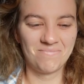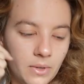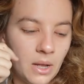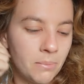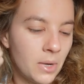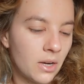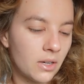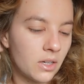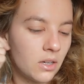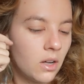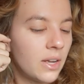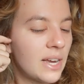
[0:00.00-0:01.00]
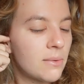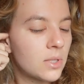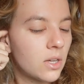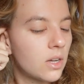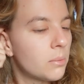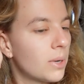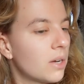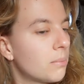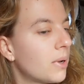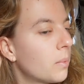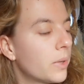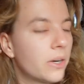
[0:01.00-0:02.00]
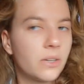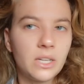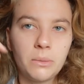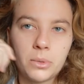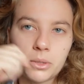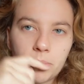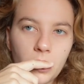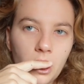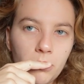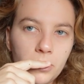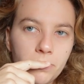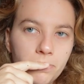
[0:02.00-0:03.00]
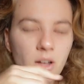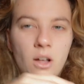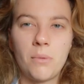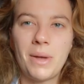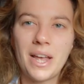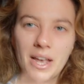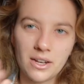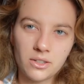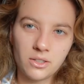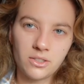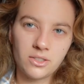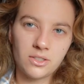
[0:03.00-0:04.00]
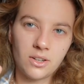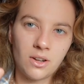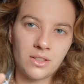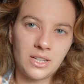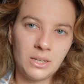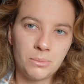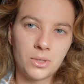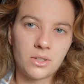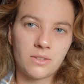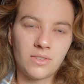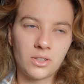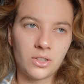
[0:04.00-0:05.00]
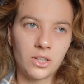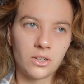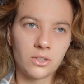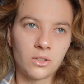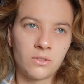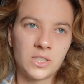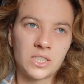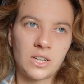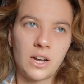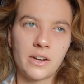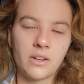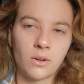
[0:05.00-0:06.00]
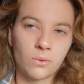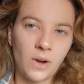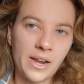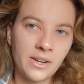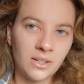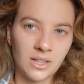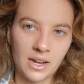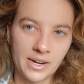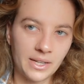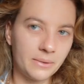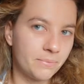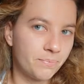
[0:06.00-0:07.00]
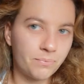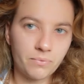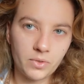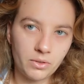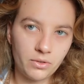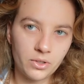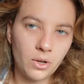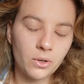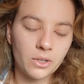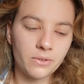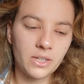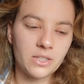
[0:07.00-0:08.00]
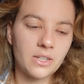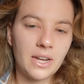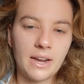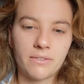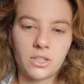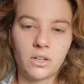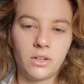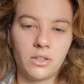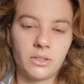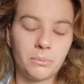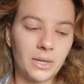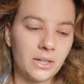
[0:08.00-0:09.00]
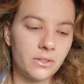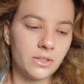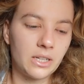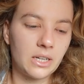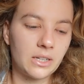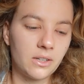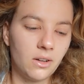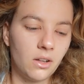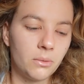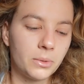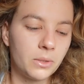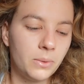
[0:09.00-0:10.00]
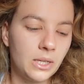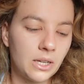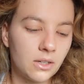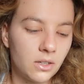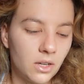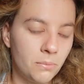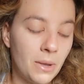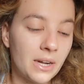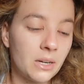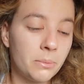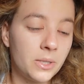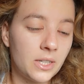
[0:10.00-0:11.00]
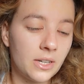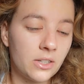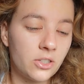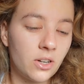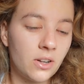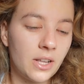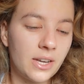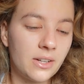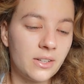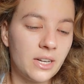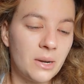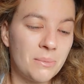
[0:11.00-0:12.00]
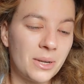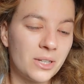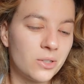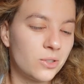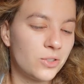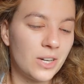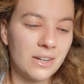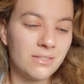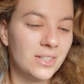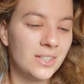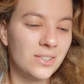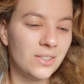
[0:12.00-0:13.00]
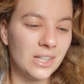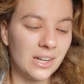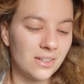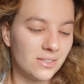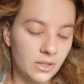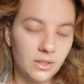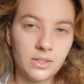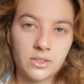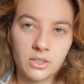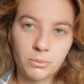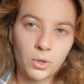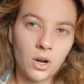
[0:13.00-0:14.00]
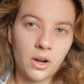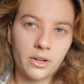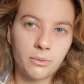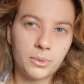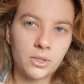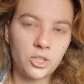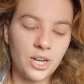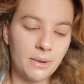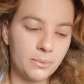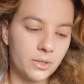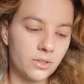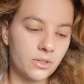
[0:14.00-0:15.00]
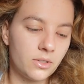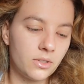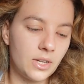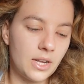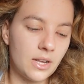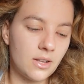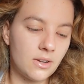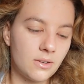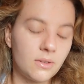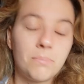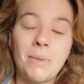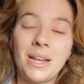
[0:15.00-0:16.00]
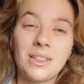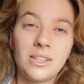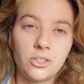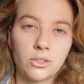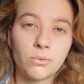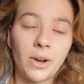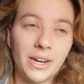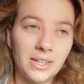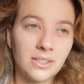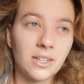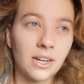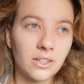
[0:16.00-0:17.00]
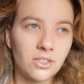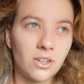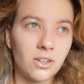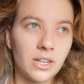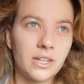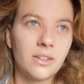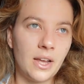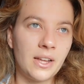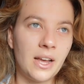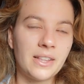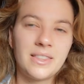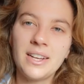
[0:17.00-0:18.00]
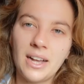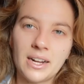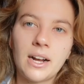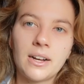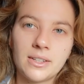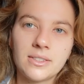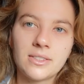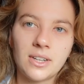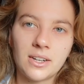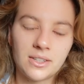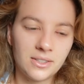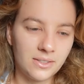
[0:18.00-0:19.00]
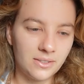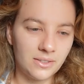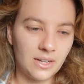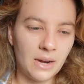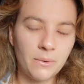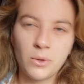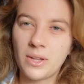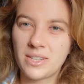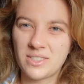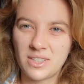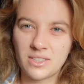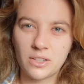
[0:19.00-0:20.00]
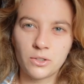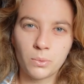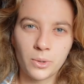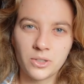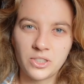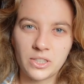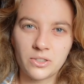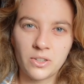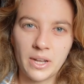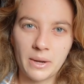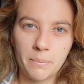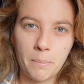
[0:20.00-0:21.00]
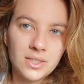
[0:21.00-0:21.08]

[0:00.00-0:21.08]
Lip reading: I'm not gonna call Amazon about my weird ebook problem. All my headers on the ebook of Under the Earth, Over the Sky are right aligning for no good reason. I have to call them, but I don't think I can call them on the weekend. Back up In Dying Starlight, clean out my Google Drive, didn't do that. Listen to more audiobook chapters and mainly just write In Dying Starlight. I think I got unstuck. I wrote like 600 words yesterday.